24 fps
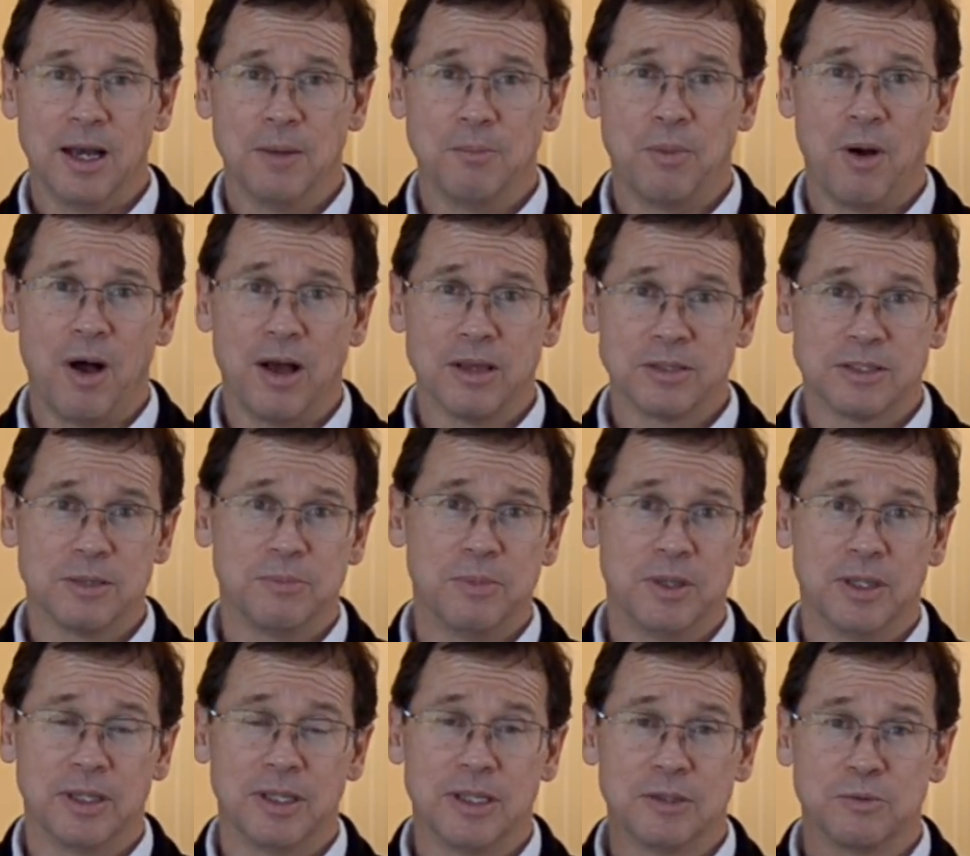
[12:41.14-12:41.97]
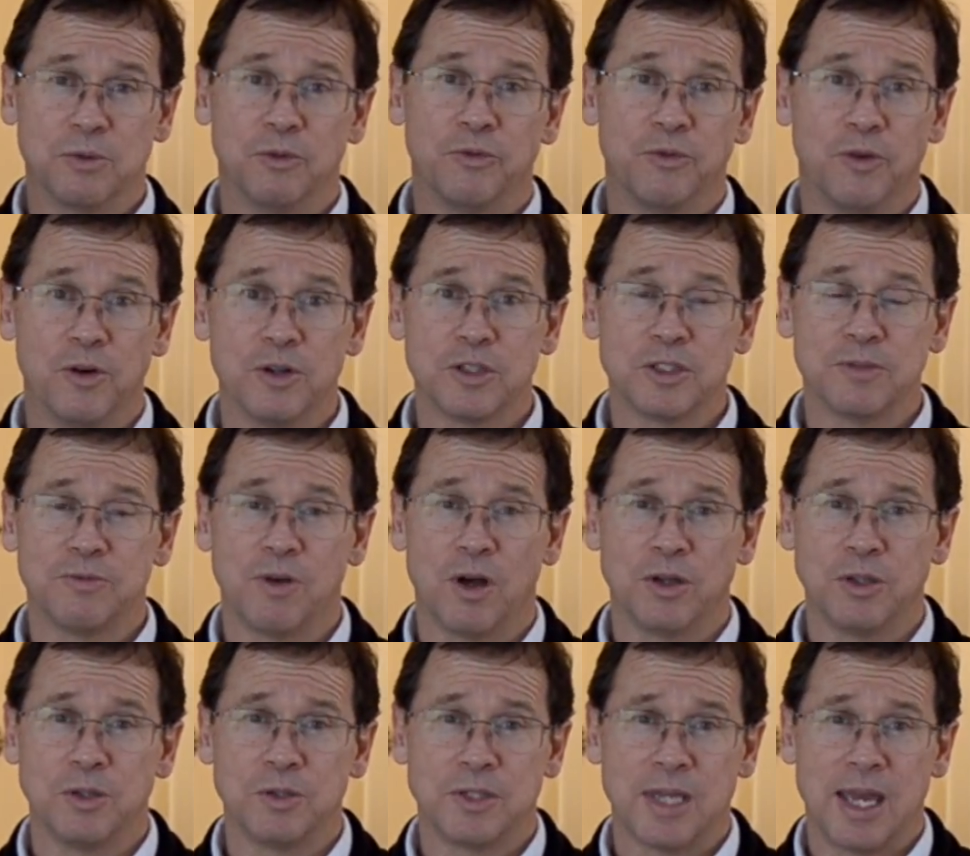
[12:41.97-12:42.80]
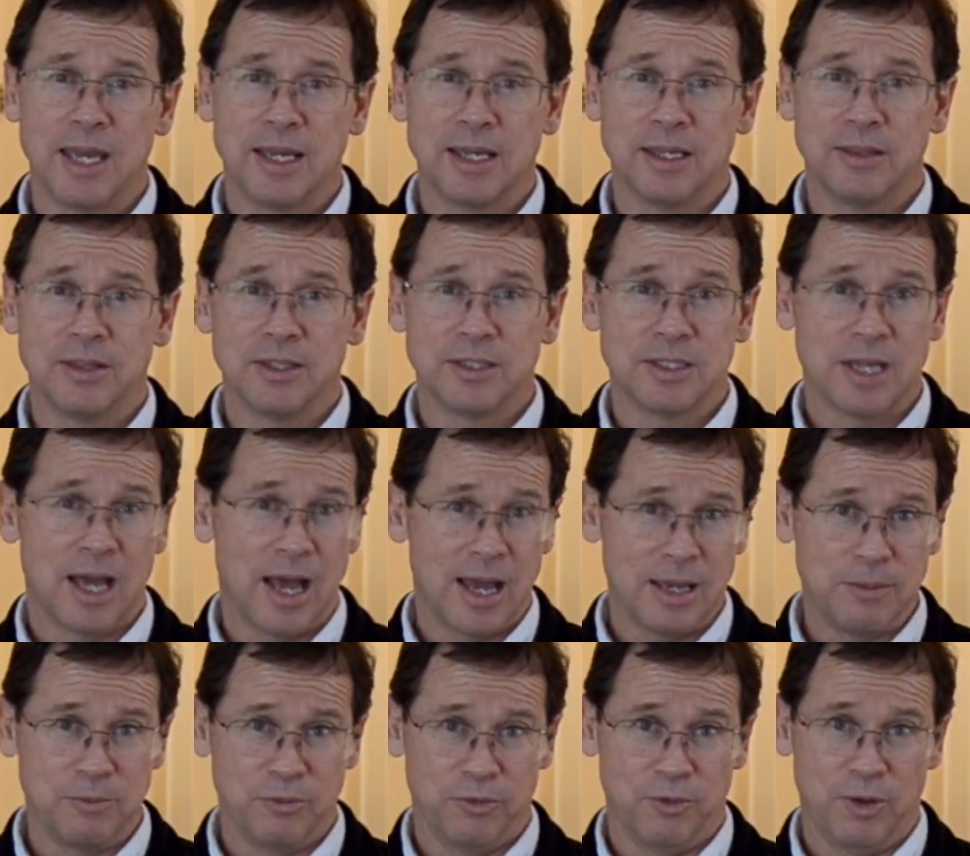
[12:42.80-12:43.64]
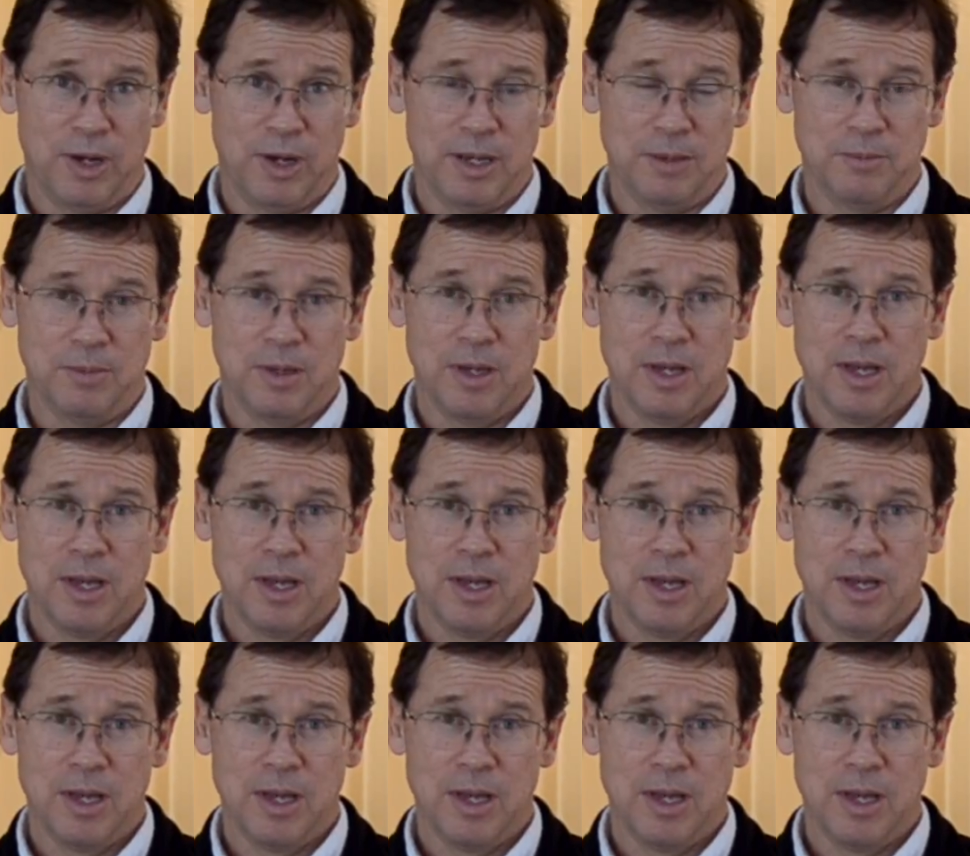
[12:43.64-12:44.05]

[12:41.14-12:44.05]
possibilities? Well, first of all, you take in the time frame.